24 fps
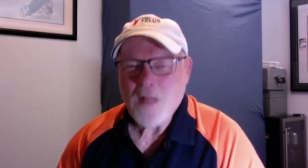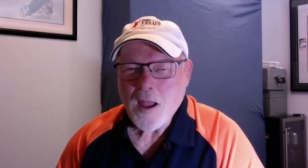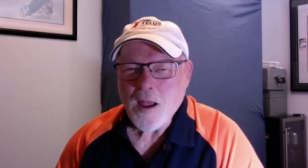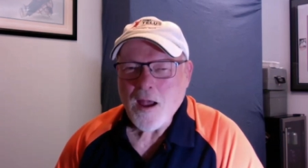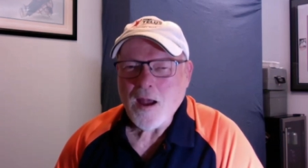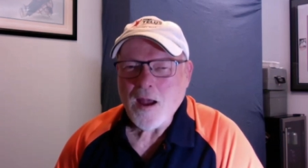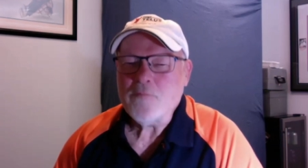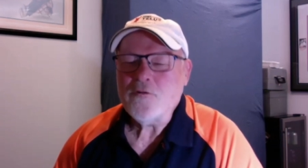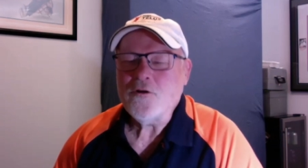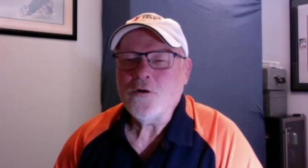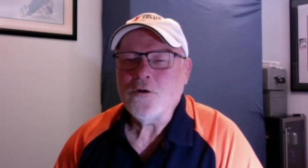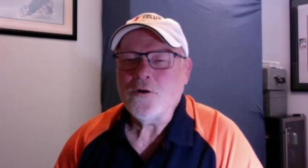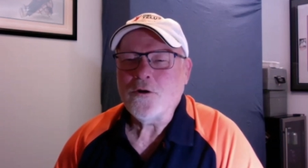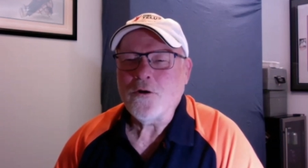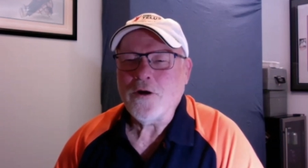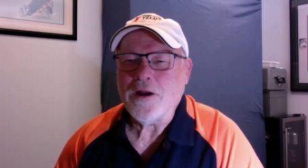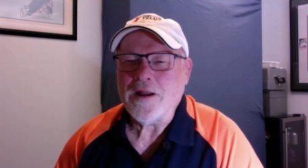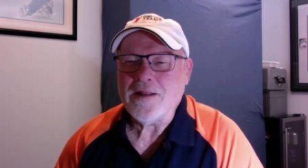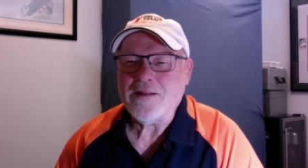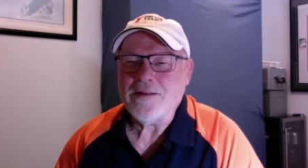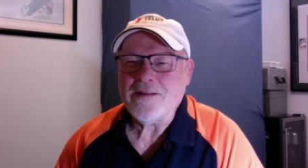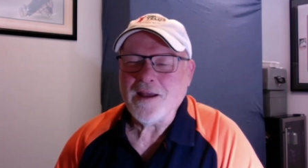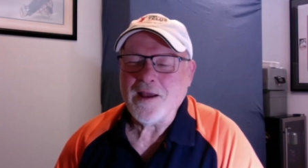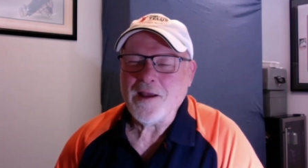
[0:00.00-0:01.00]
I'm doing
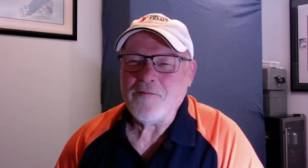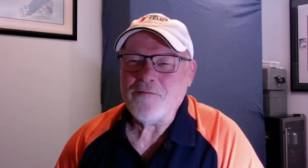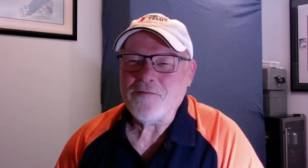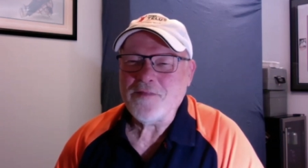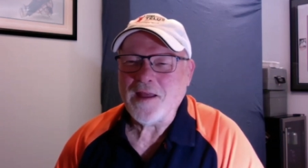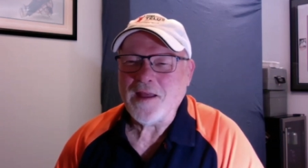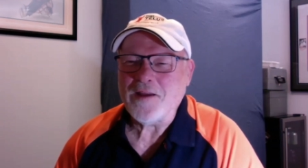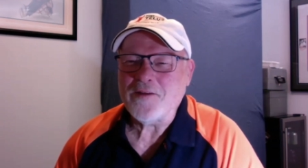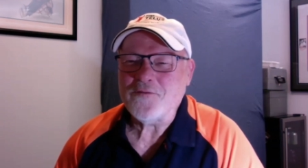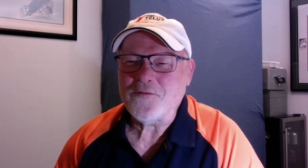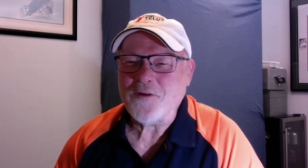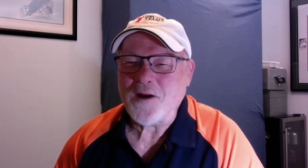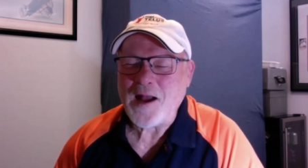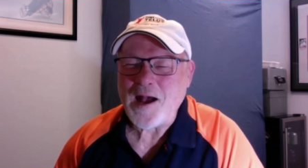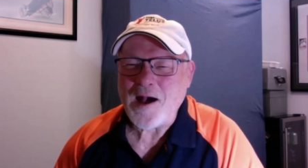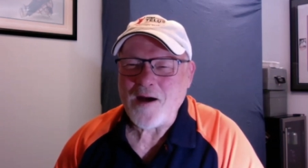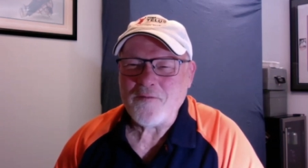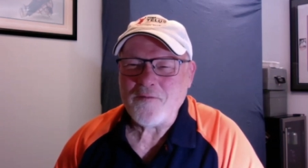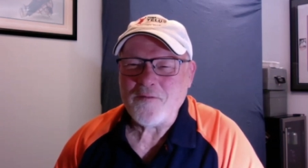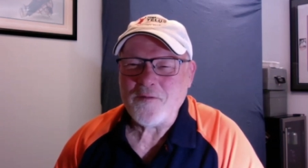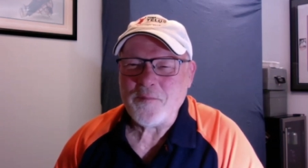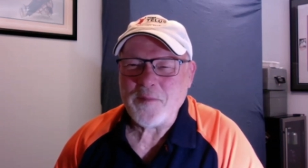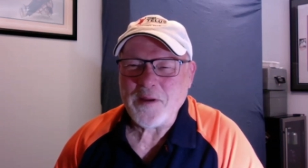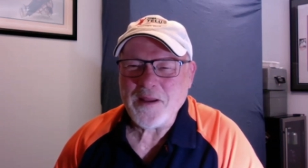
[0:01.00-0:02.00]
great, Dave. Thanks for
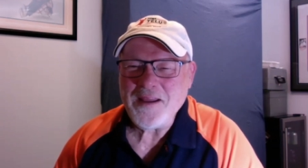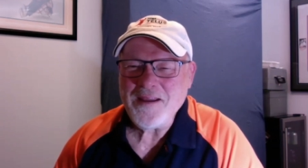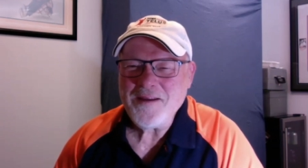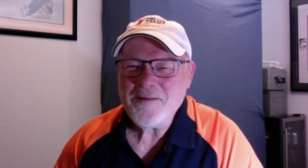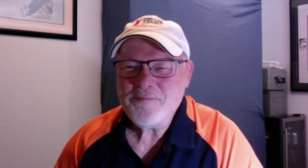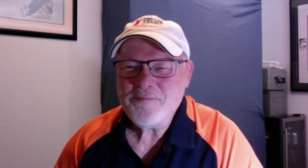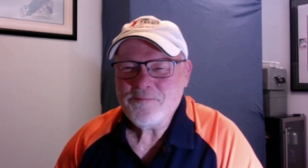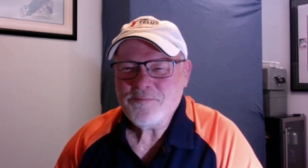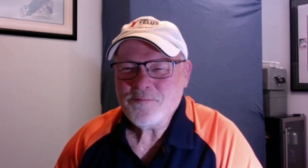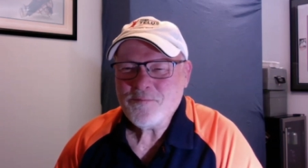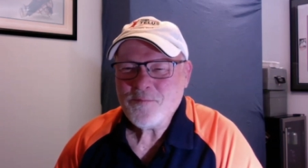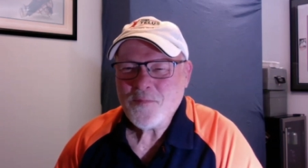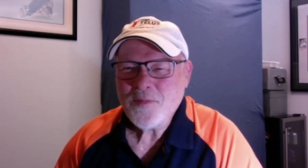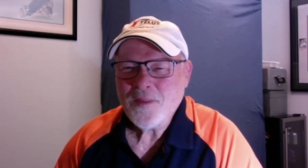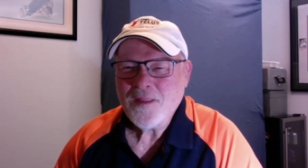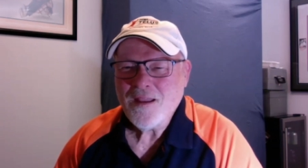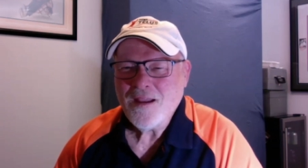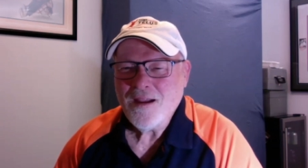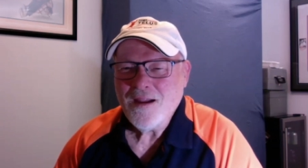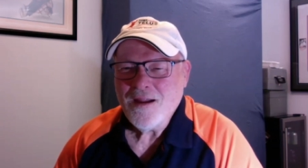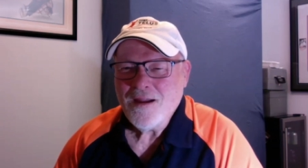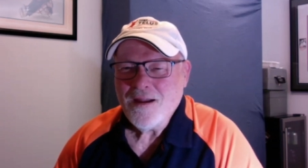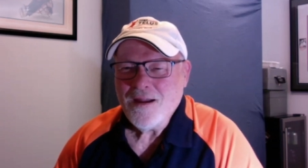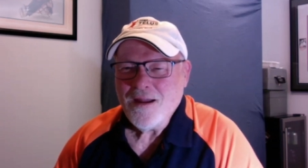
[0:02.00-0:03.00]
having me.
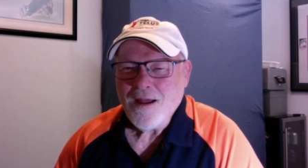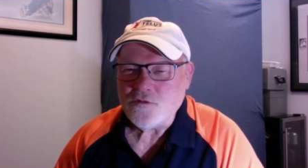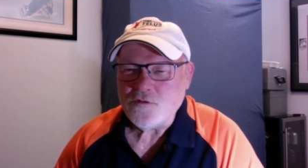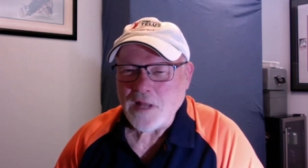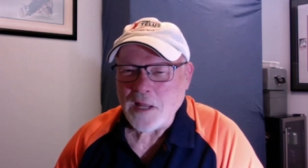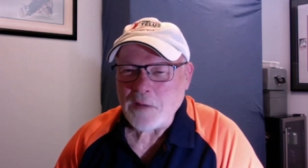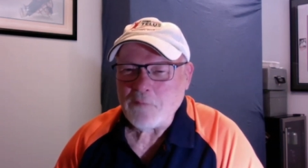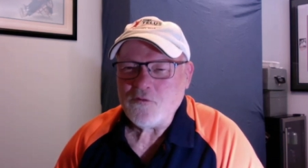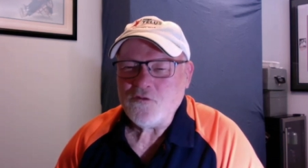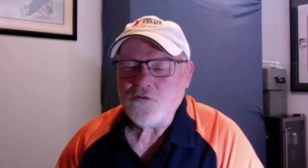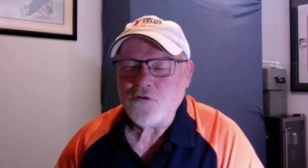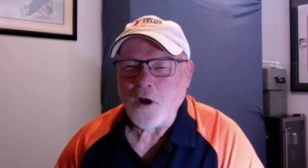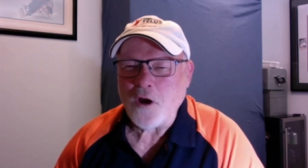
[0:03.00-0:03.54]
Name's